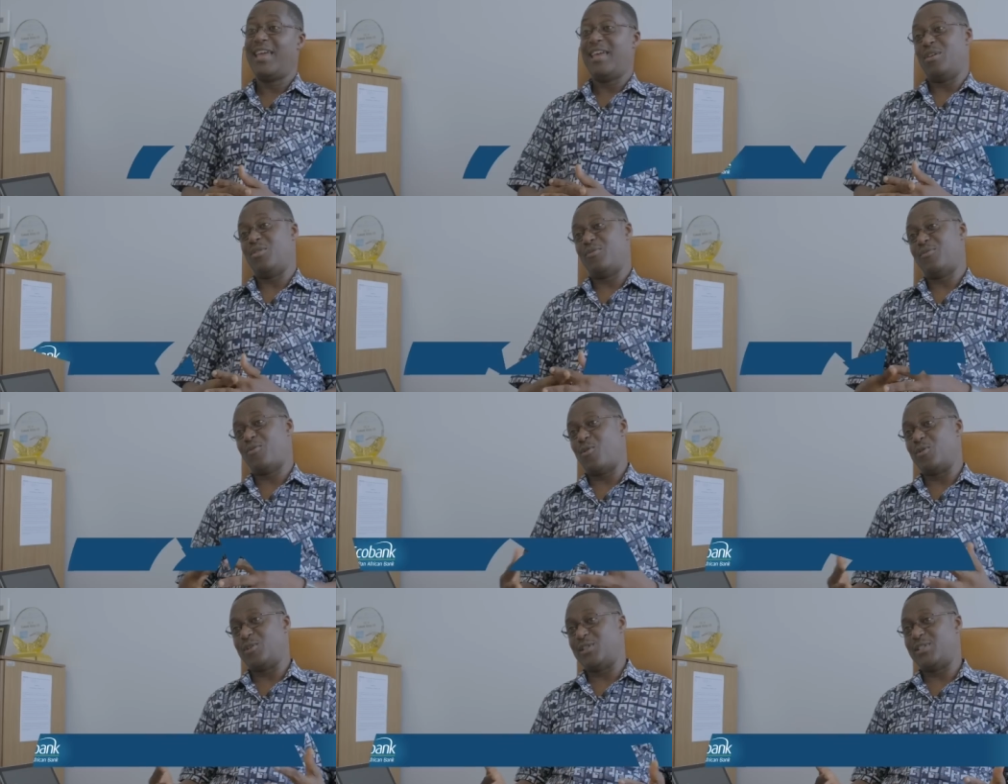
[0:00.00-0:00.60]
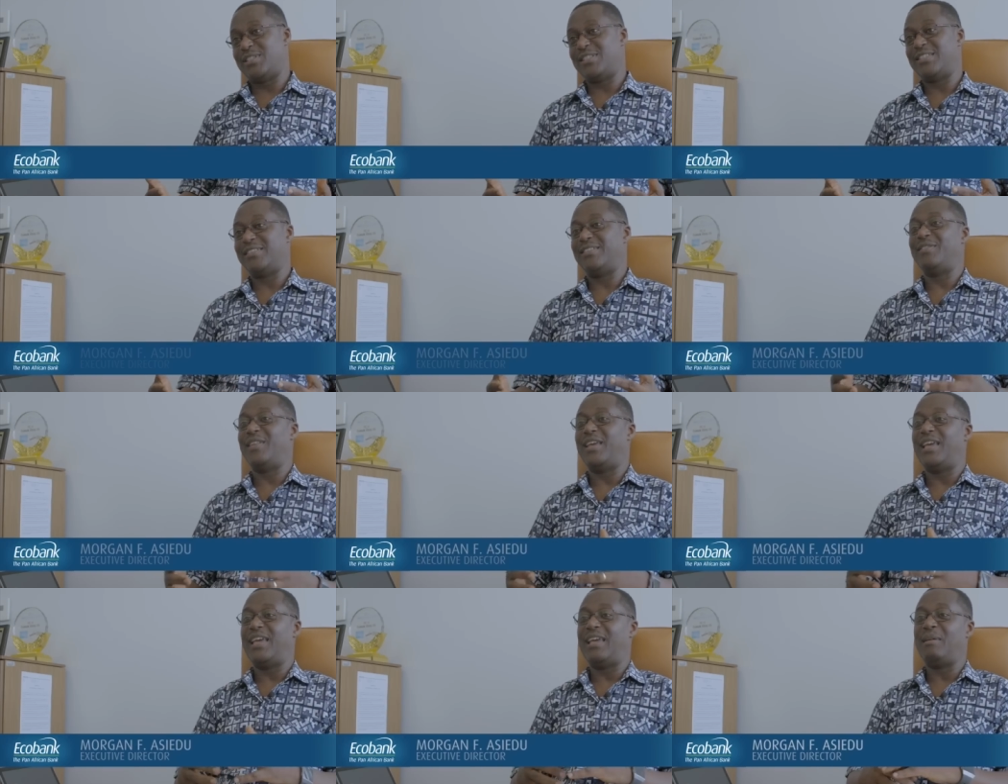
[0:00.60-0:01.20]
and of course
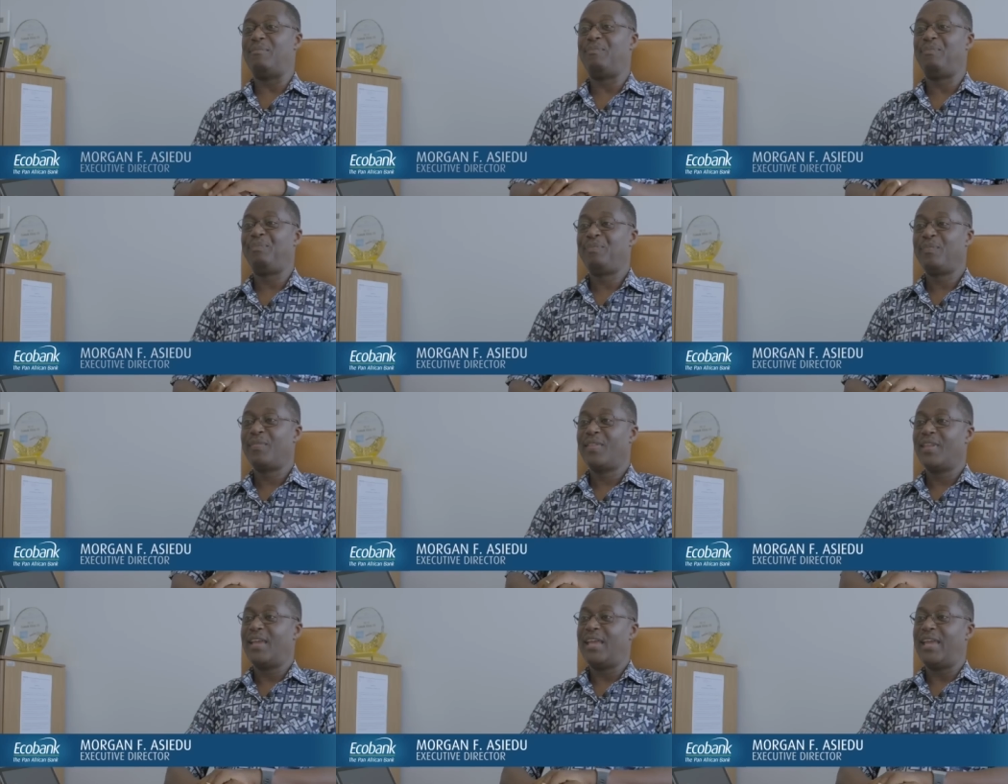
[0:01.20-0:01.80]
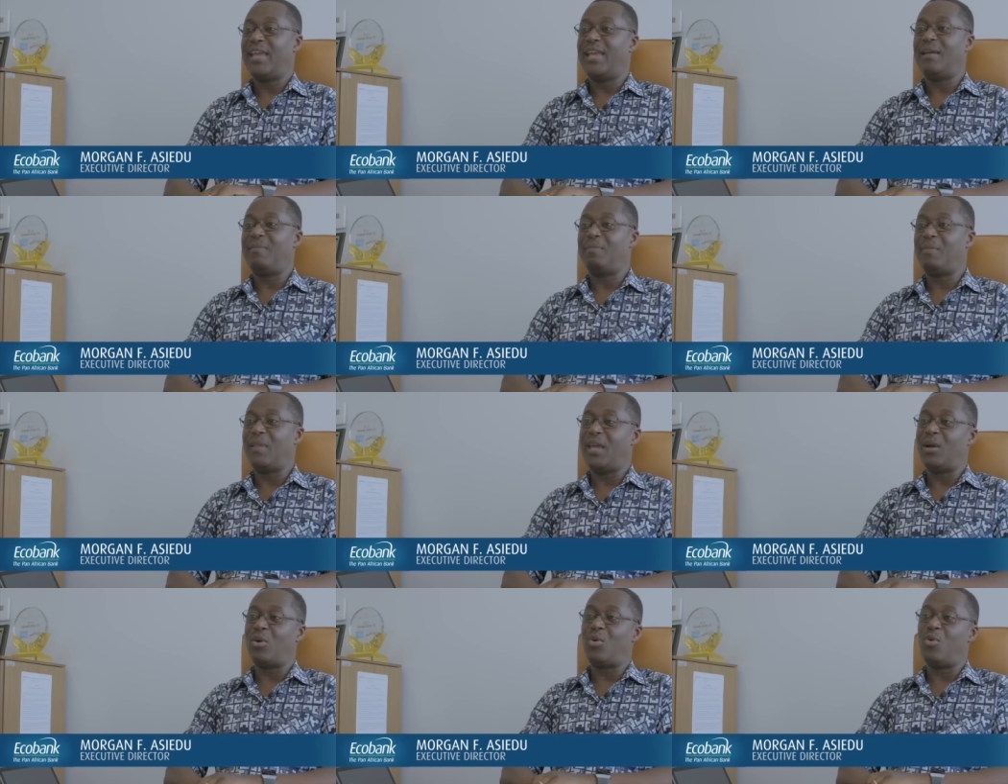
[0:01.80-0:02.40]
the
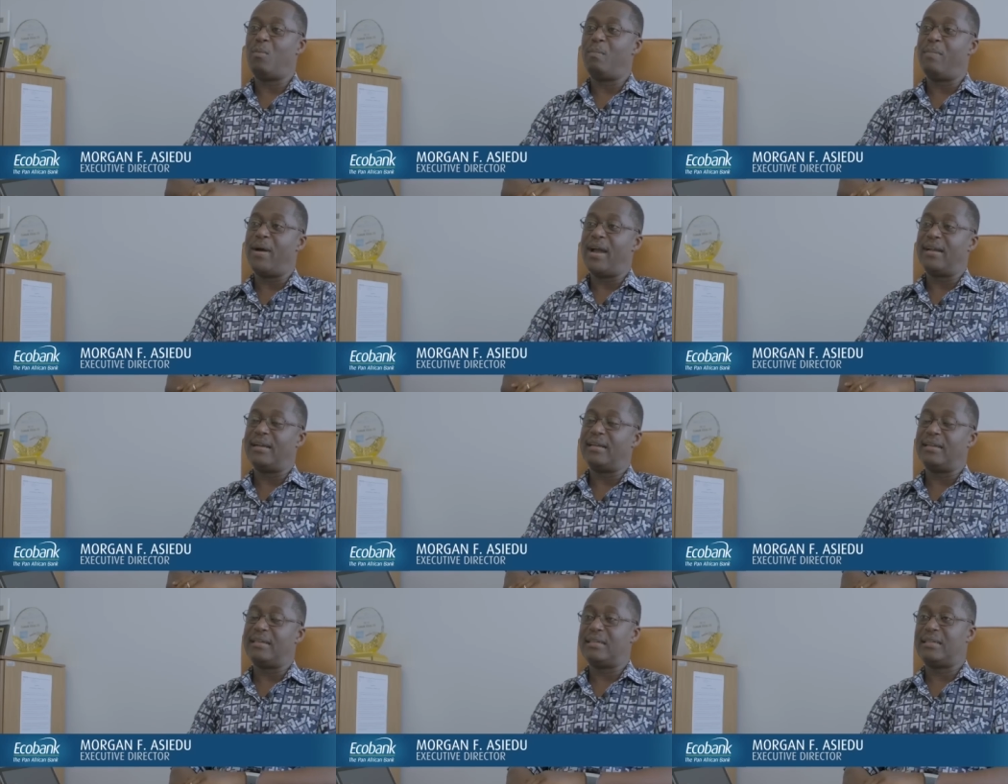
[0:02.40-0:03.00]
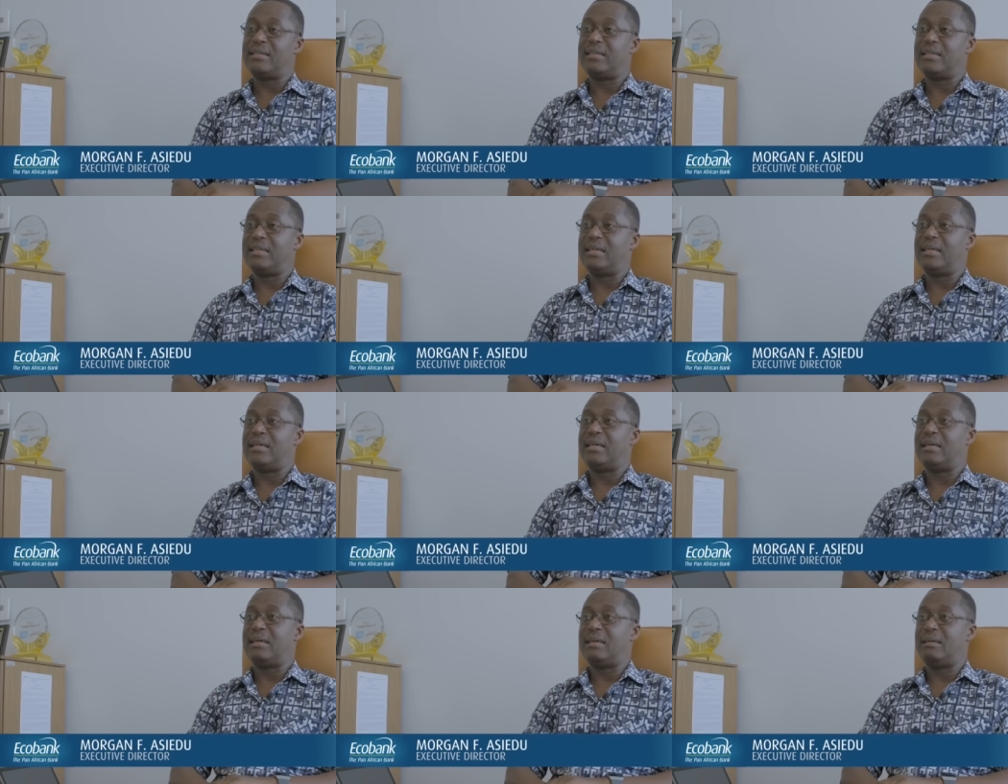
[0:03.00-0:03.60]
um, Bank
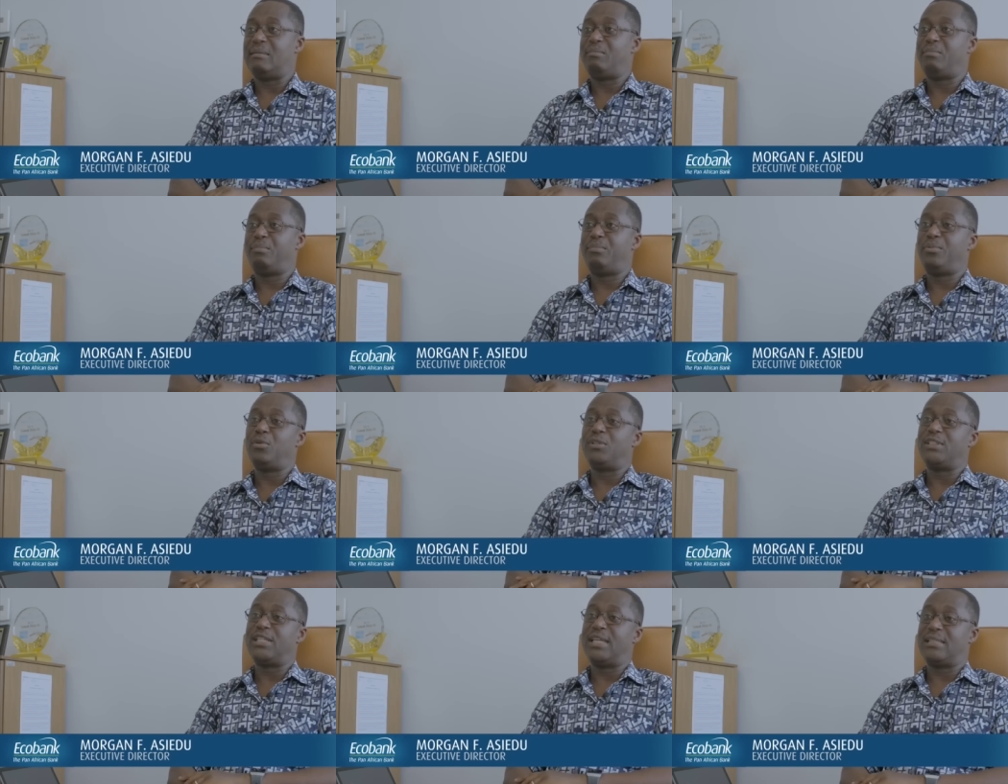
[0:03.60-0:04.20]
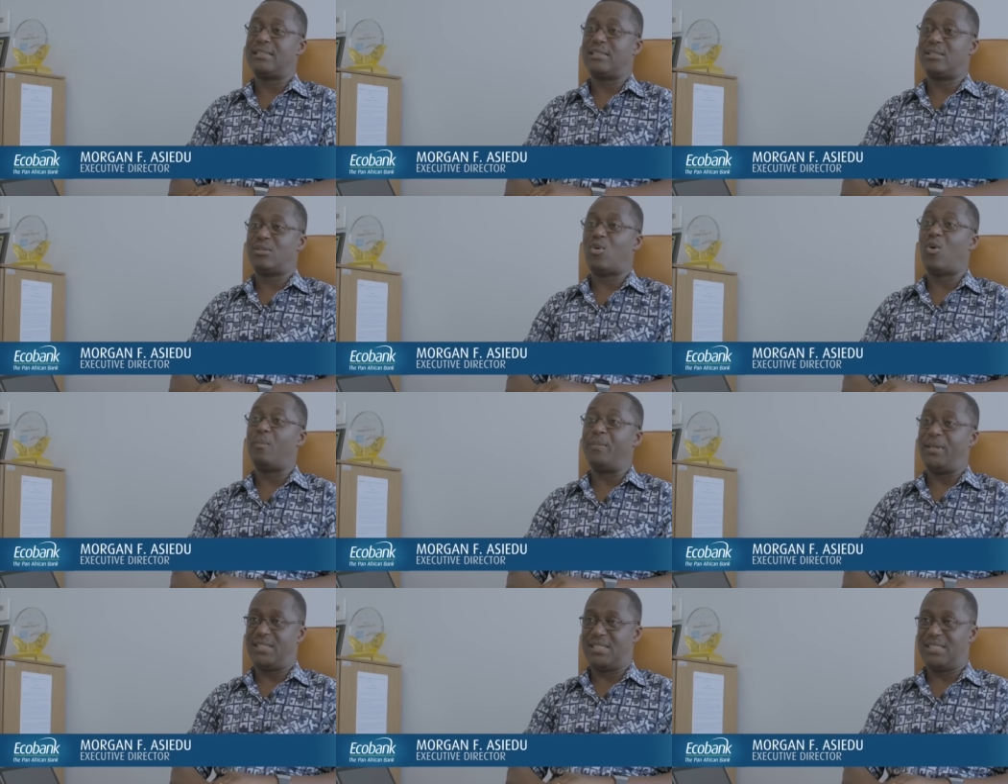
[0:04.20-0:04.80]
uh, project
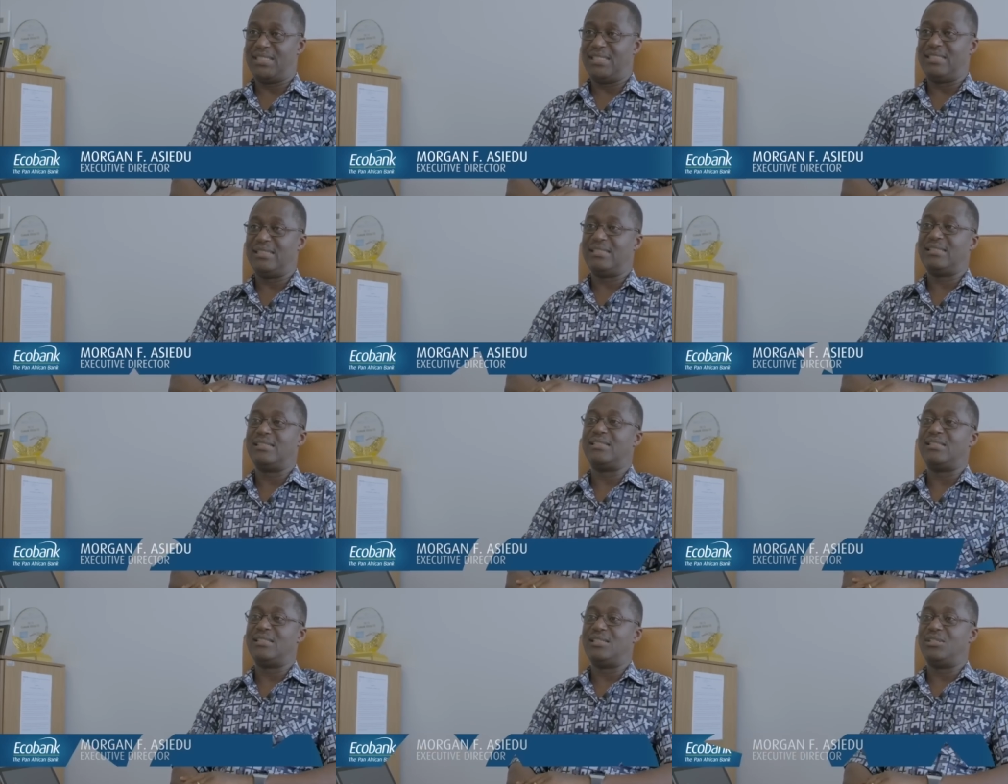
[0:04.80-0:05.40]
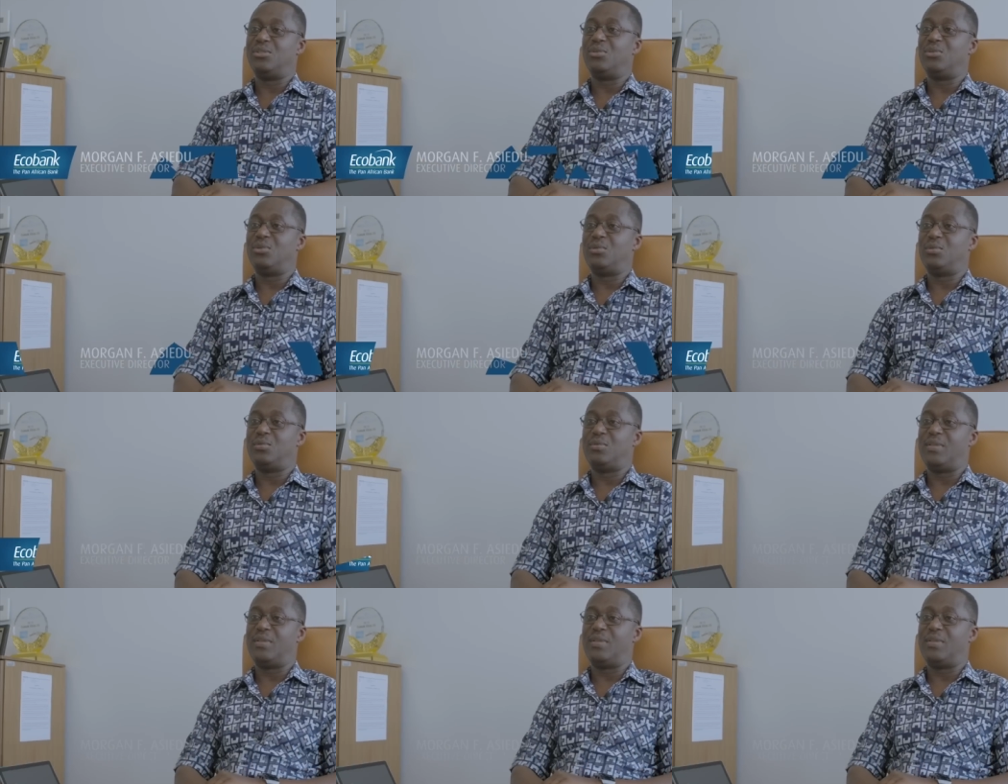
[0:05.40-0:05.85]
committee you know,